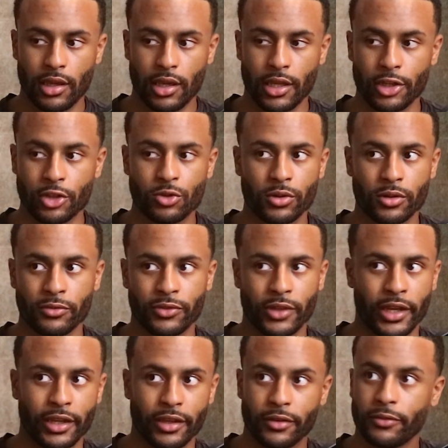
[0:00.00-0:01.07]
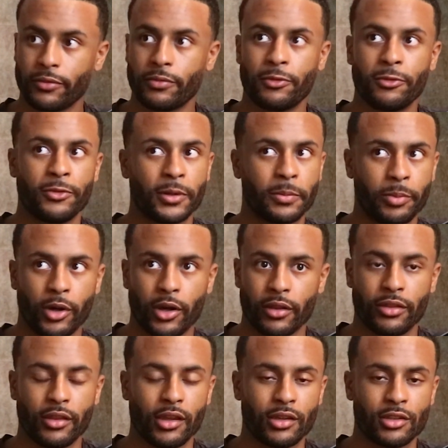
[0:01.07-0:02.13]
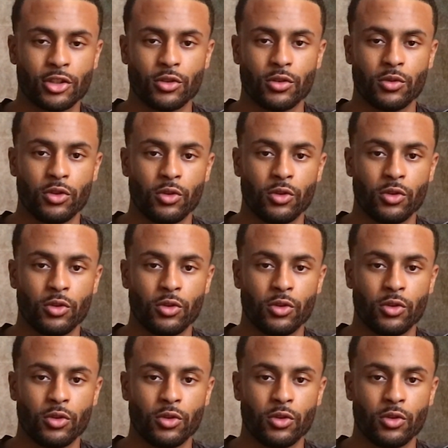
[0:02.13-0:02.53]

any sort of like football thing is you